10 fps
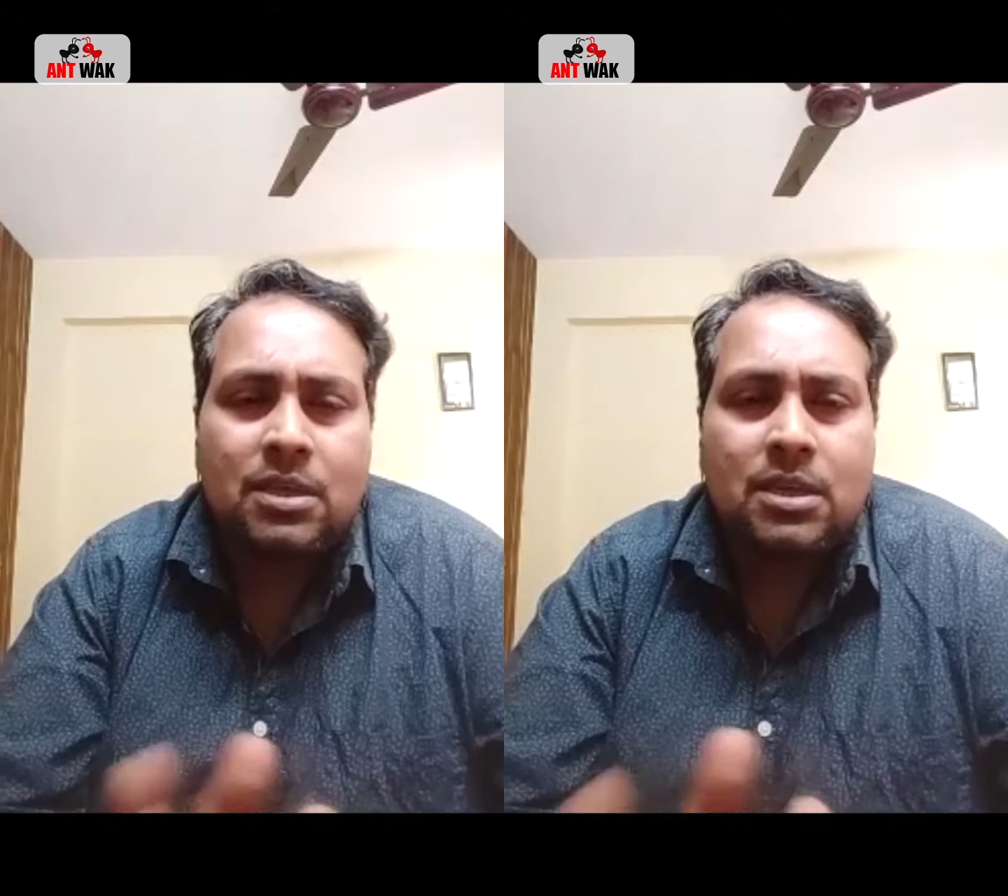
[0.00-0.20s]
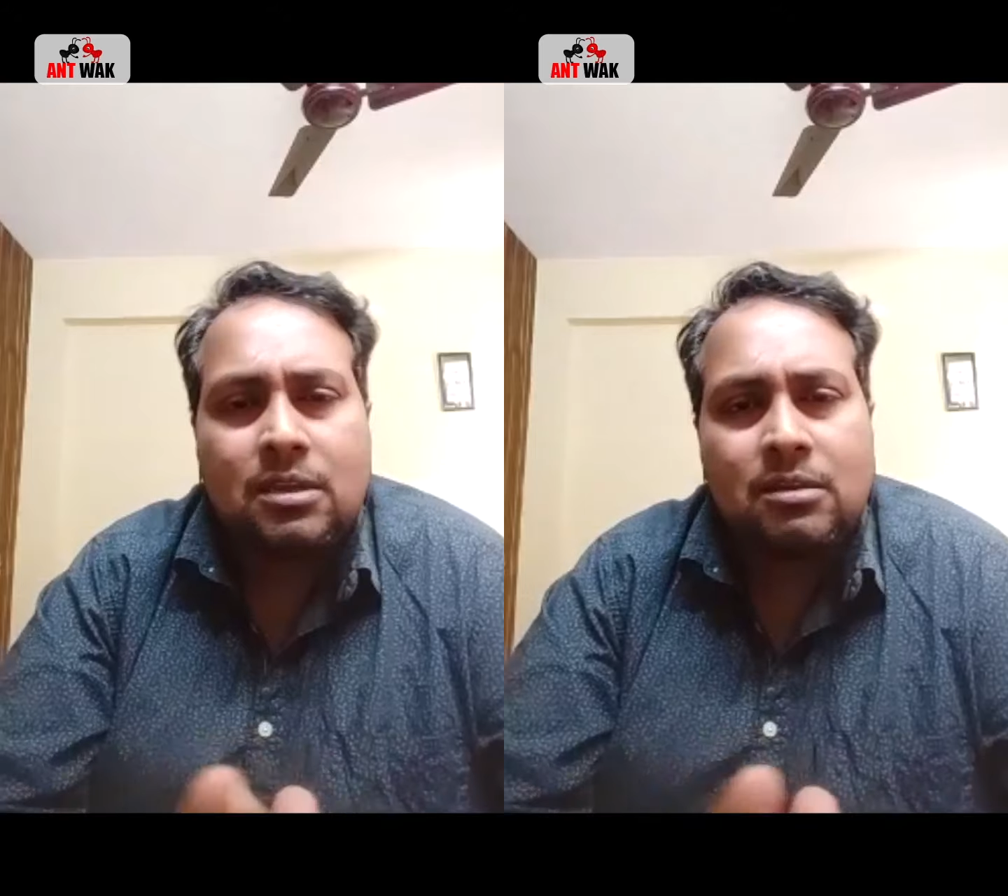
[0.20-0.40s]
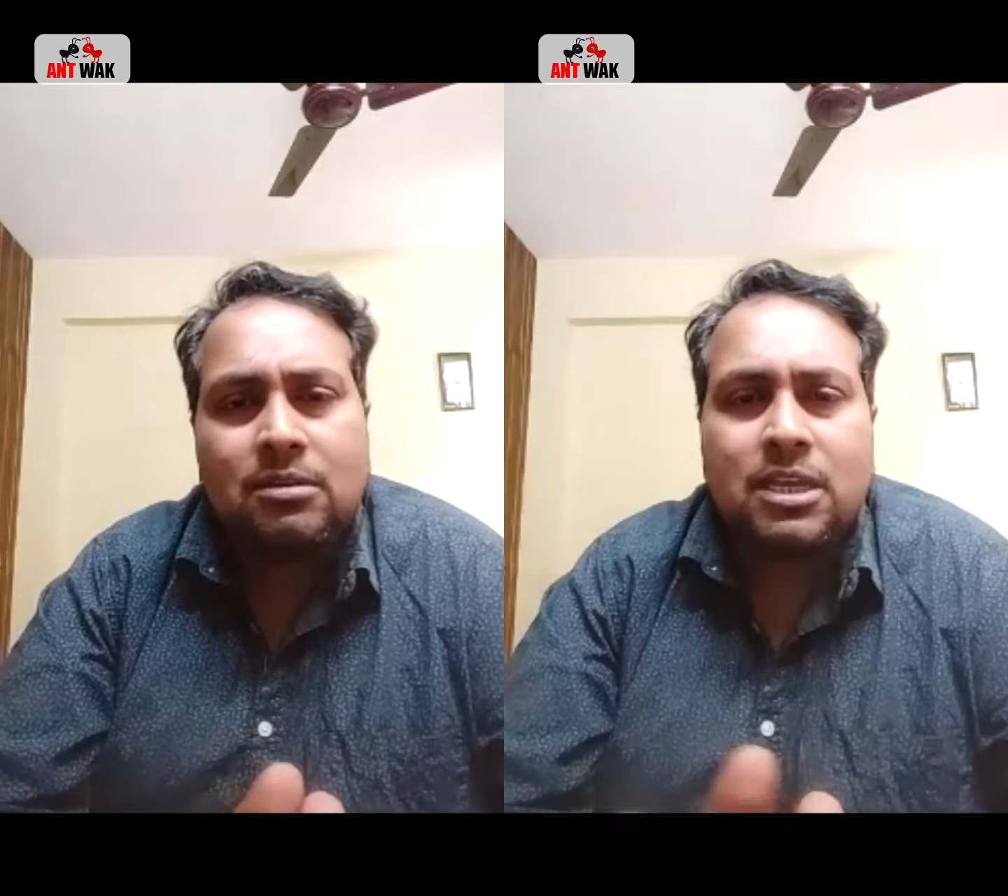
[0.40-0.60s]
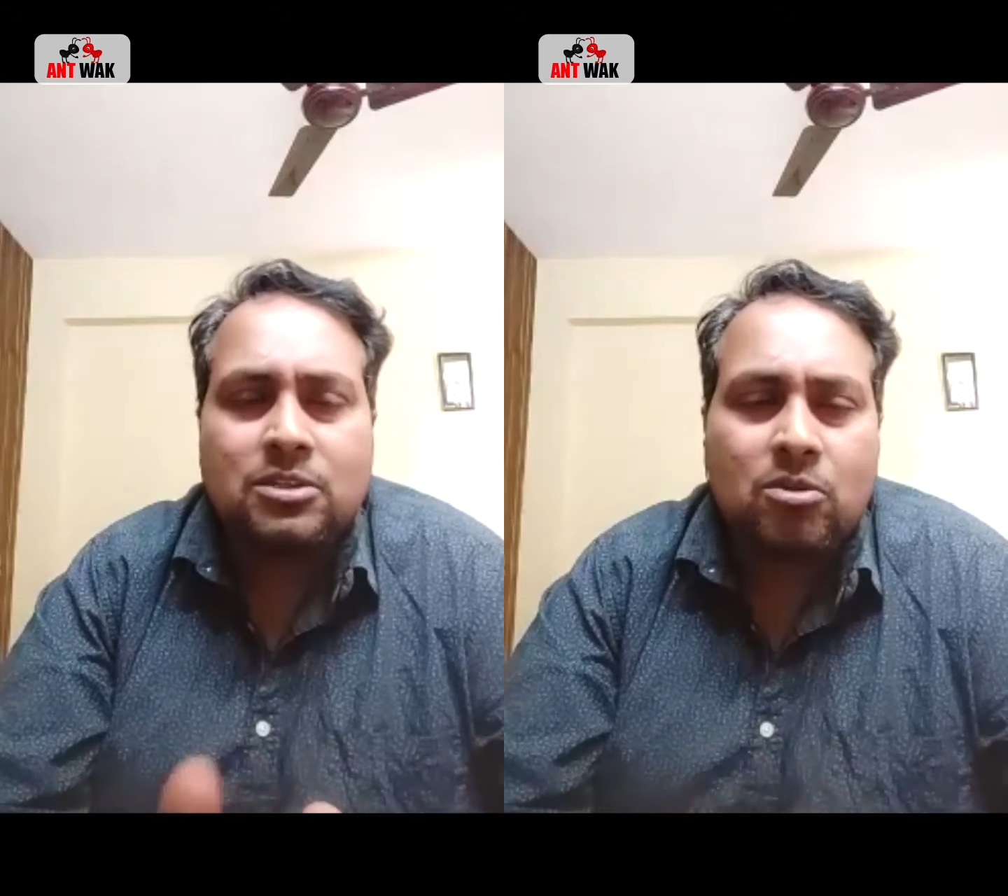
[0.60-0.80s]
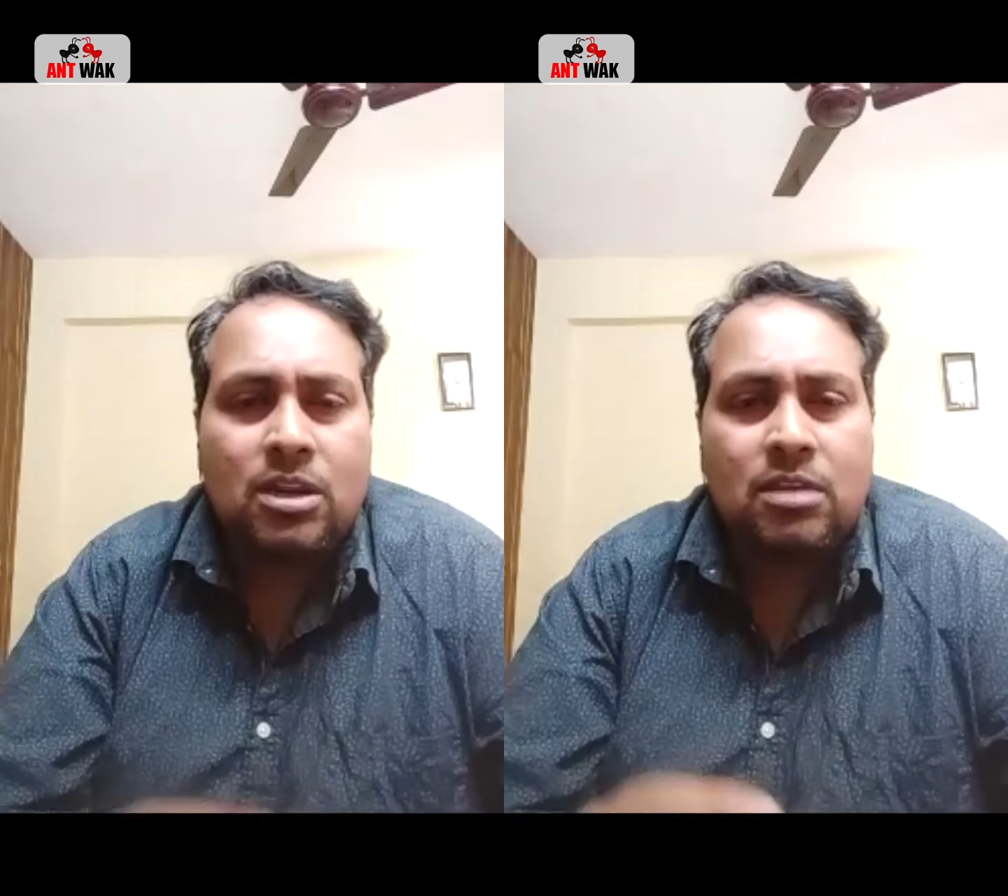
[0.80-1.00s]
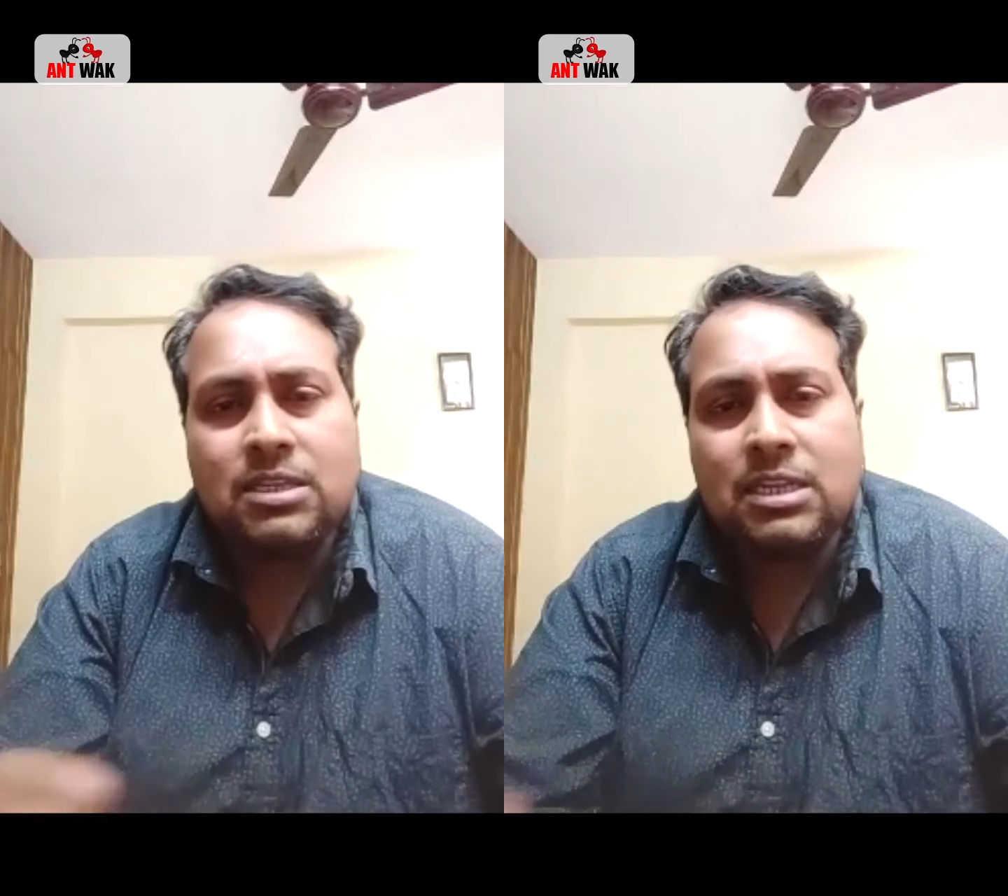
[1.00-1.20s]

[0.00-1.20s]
then slowly once in a month,